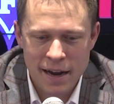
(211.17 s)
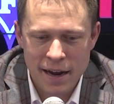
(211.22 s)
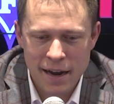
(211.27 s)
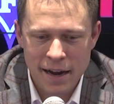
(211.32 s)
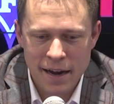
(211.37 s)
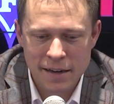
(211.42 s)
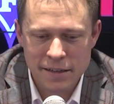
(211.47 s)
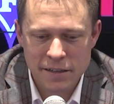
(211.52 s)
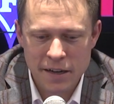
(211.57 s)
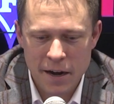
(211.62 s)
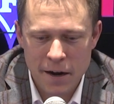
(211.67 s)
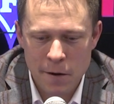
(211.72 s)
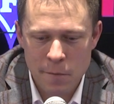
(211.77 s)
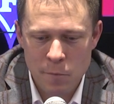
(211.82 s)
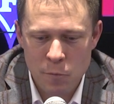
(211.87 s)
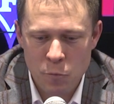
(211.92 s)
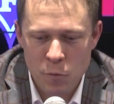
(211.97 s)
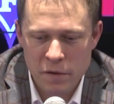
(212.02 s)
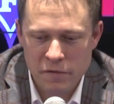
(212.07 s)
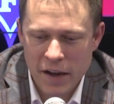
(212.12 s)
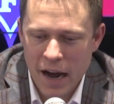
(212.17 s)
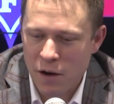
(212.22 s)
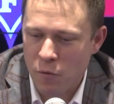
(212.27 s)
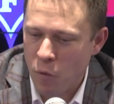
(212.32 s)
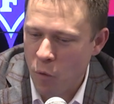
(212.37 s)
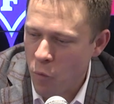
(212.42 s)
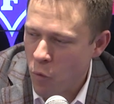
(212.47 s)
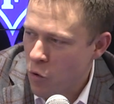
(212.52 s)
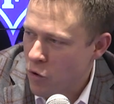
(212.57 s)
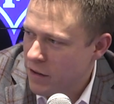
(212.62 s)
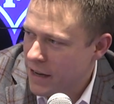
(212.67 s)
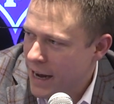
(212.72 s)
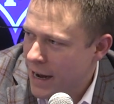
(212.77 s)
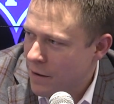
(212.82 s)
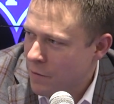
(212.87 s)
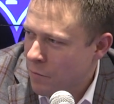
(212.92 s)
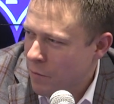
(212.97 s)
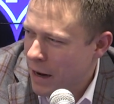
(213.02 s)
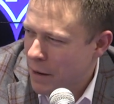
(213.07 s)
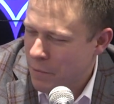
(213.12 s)
And we've got to reward
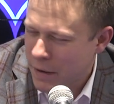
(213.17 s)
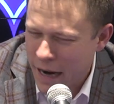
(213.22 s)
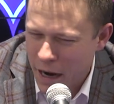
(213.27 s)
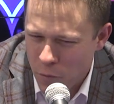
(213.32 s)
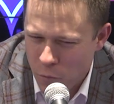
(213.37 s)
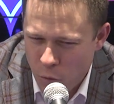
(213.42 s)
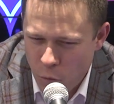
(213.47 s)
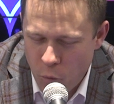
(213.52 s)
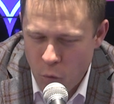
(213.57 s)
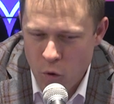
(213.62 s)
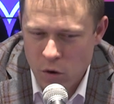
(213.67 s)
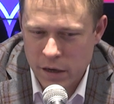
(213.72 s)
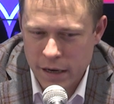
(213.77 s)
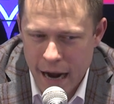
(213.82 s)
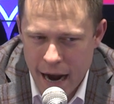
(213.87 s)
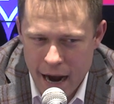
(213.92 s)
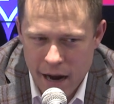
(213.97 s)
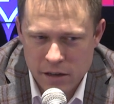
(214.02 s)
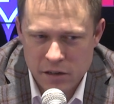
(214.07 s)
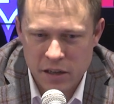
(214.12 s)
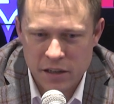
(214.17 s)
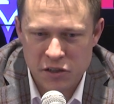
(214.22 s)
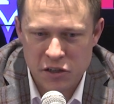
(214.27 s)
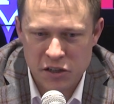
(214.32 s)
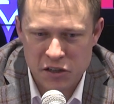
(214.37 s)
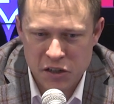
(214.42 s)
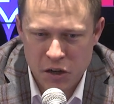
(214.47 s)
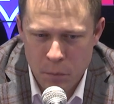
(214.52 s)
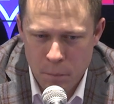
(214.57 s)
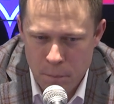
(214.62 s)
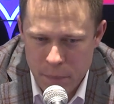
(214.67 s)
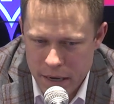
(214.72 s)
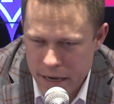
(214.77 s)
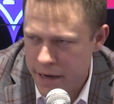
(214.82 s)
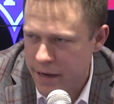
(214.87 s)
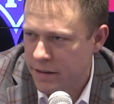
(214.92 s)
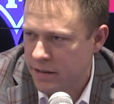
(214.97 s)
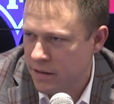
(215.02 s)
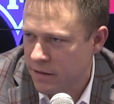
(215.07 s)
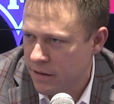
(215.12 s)
that, right? We've got to reward guys that just
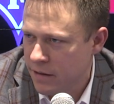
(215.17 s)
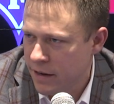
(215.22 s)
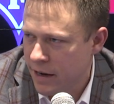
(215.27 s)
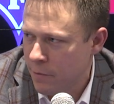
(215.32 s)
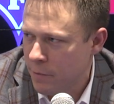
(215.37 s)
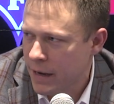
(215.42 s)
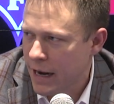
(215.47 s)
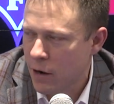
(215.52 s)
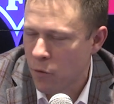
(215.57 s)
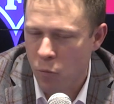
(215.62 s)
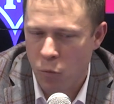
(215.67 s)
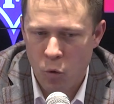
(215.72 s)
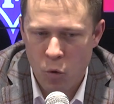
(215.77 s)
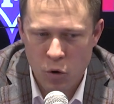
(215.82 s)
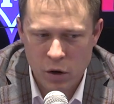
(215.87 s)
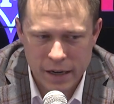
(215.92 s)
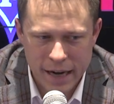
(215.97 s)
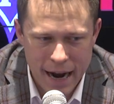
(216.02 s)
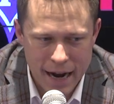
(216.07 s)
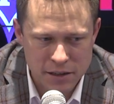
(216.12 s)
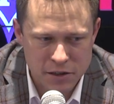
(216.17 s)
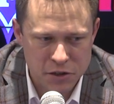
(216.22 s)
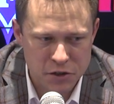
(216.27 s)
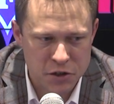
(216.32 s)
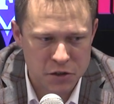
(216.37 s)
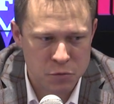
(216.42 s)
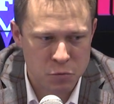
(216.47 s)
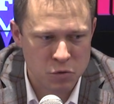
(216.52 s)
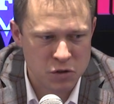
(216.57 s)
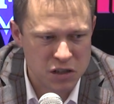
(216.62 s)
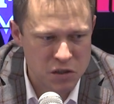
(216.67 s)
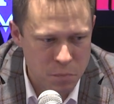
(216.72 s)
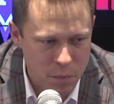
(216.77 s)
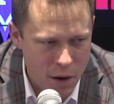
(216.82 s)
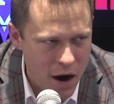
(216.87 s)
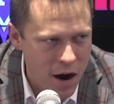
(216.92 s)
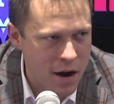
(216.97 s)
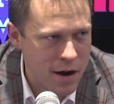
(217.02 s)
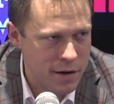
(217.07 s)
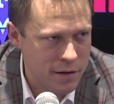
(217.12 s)
compete. And we got to reward guys that just
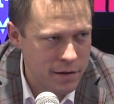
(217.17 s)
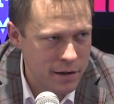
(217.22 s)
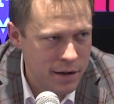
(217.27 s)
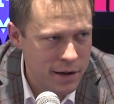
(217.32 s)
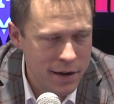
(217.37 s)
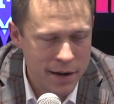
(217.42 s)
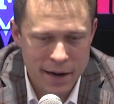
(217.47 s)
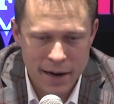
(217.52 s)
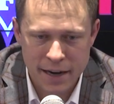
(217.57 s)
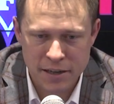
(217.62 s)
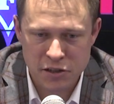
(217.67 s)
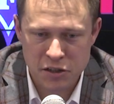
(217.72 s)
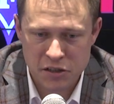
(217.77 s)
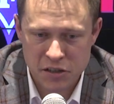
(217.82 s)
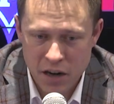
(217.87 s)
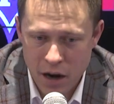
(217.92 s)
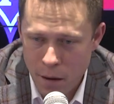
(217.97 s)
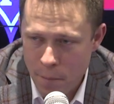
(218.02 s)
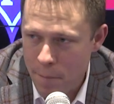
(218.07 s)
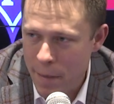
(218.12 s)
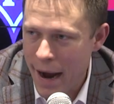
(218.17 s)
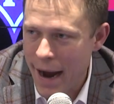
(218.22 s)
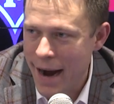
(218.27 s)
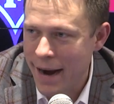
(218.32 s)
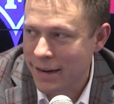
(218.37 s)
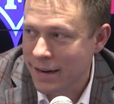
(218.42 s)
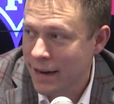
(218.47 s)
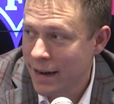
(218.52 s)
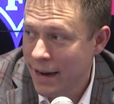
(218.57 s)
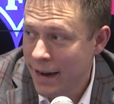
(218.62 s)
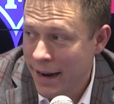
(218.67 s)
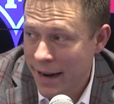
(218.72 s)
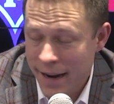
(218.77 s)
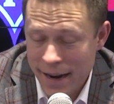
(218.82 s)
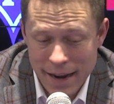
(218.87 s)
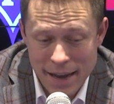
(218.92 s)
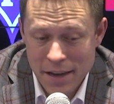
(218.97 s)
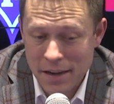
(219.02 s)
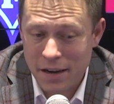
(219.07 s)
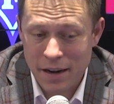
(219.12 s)
respond and just come back.
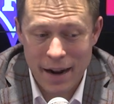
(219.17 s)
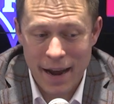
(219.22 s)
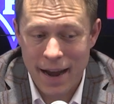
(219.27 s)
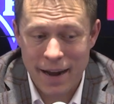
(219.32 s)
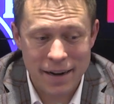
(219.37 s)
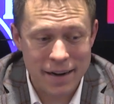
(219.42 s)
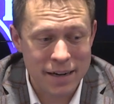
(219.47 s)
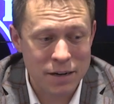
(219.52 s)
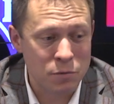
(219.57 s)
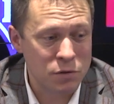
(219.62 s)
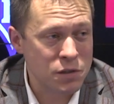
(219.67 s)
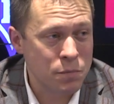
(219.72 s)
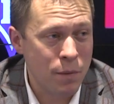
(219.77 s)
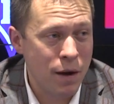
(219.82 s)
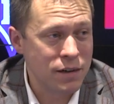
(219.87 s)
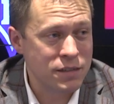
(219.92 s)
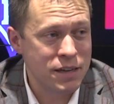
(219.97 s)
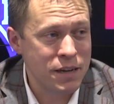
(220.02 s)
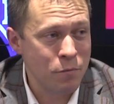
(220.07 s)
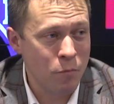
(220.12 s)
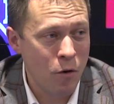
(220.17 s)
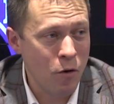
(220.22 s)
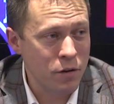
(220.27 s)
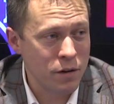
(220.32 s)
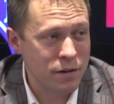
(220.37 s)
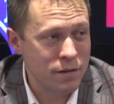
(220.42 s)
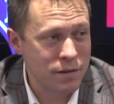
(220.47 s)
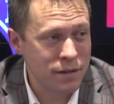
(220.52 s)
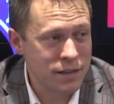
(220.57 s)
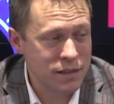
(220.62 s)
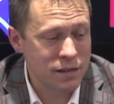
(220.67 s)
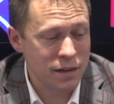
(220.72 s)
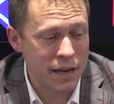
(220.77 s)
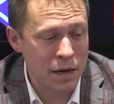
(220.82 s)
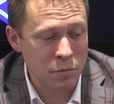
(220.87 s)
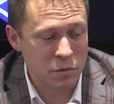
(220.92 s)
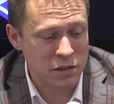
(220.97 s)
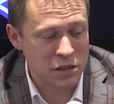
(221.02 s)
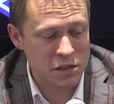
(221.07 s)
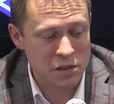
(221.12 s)
He could have had any response he wanted. He
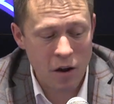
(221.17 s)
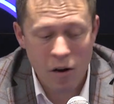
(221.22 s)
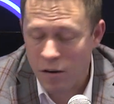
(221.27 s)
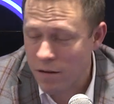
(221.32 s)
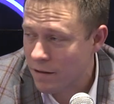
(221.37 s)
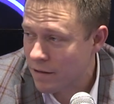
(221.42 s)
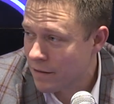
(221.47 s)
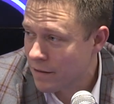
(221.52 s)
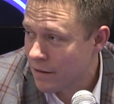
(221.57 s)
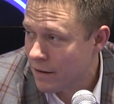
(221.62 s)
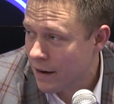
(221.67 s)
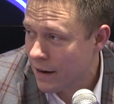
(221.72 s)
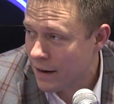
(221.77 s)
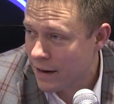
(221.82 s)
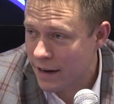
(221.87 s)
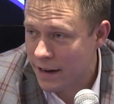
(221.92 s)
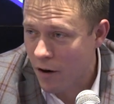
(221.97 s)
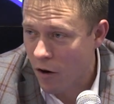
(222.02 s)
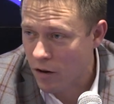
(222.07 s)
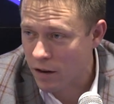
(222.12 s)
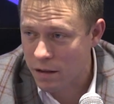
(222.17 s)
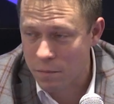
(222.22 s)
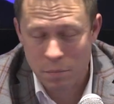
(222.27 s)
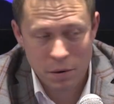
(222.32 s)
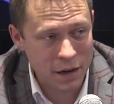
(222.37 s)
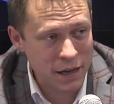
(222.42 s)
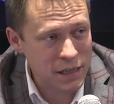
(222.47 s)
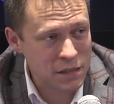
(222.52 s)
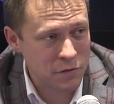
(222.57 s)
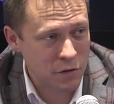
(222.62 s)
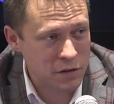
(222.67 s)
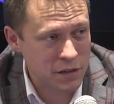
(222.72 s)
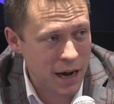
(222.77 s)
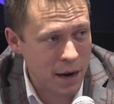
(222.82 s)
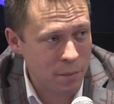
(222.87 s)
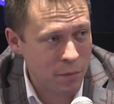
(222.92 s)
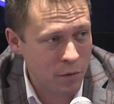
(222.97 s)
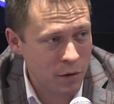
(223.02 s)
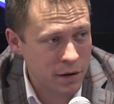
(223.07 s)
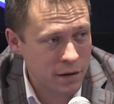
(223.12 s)
was starting, and then he hardly plays versus High
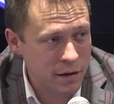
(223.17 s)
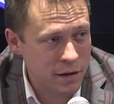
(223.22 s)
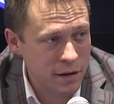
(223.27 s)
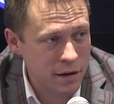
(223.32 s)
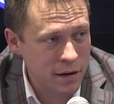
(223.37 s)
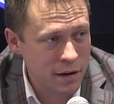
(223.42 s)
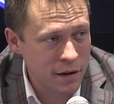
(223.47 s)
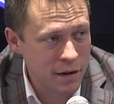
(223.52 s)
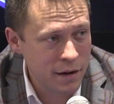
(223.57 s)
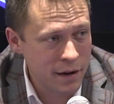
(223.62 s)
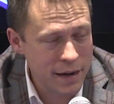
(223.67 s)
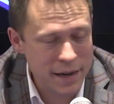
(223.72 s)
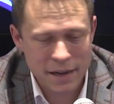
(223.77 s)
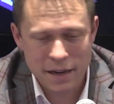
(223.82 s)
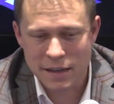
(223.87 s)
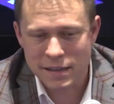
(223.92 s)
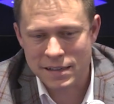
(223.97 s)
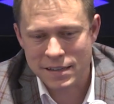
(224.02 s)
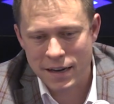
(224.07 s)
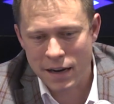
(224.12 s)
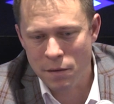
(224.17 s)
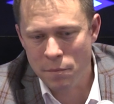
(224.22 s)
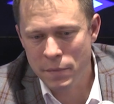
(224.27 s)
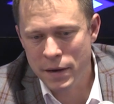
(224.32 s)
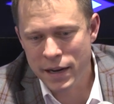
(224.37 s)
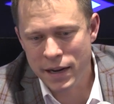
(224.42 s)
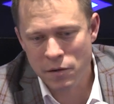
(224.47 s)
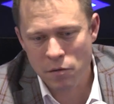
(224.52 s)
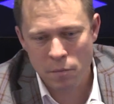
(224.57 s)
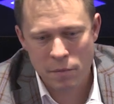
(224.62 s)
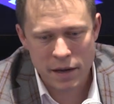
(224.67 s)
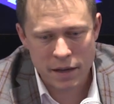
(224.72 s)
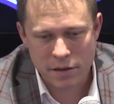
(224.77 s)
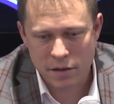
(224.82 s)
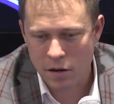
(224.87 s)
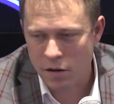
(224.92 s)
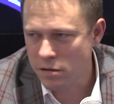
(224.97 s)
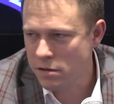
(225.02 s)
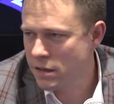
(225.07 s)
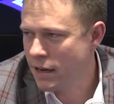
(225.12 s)
Point. He could have set a meeting with me
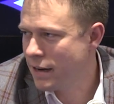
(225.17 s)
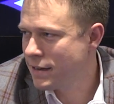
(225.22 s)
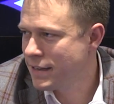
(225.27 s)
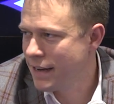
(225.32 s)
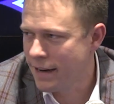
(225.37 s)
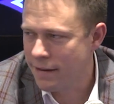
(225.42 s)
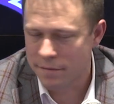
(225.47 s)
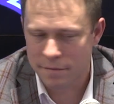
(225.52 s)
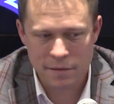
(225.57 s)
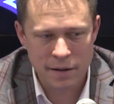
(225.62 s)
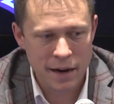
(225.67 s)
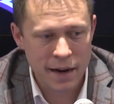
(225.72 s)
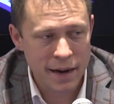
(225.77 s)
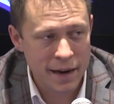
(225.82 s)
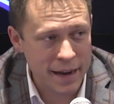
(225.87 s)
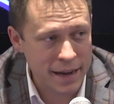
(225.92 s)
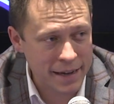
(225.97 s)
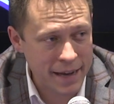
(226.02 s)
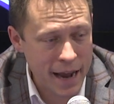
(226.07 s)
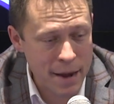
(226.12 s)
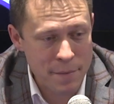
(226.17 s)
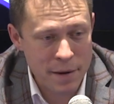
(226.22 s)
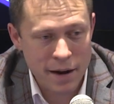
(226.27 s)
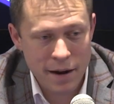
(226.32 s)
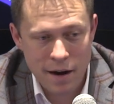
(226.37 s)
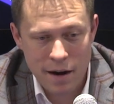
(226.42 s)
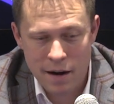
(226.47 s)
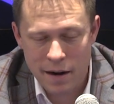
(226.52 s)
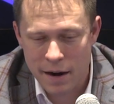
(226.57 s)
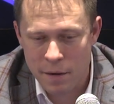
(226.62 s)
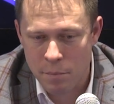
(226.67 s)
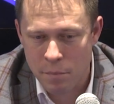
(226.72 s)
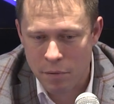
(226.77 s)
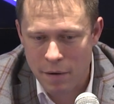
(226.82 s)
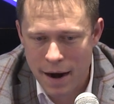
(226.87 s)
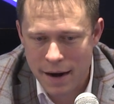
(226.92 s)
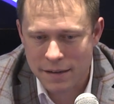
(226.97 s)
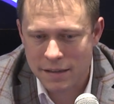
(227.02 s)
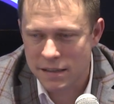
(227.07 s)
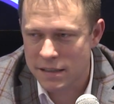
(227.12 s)
Thursday. Didn't. He came in there and
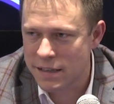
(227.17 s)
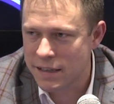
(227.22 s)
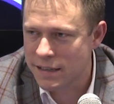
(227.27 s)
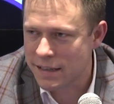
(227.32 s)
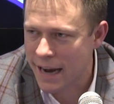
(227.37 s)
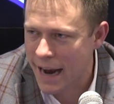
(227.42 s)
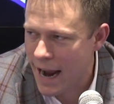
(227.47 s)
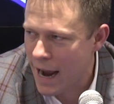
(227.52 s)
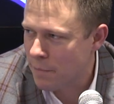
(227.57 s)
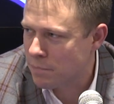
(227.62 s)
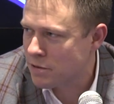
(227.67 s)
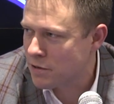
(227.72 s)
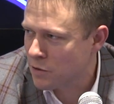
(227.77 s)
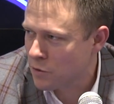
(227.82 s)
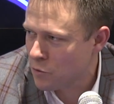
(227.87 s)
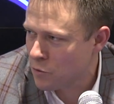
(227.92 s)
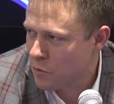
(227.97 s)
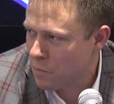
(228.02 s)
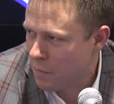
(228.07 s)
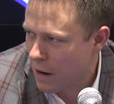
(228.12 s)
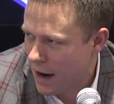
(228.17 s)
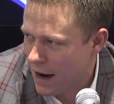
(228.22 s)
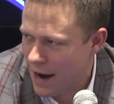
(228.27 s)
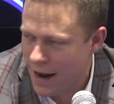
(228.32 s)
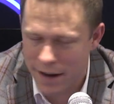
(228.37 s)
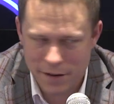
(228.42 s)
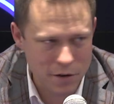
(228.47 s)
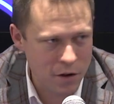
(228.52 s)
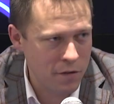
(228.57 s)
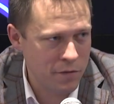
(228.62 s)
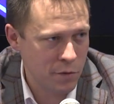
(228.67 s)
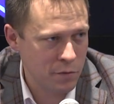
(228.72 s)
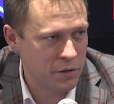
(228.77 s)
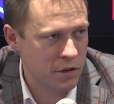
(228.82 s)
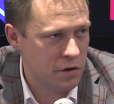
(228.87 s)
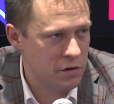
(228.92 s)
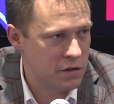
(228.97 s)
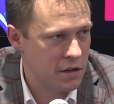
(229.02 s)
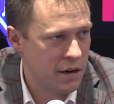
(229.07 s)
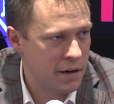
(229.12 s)
practiced his absolute behind off on
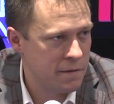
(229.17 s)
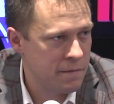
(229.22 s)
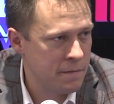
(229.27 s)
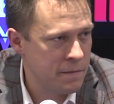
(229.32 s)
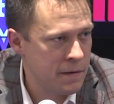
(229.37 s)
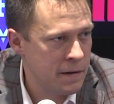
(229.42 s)
Thursday.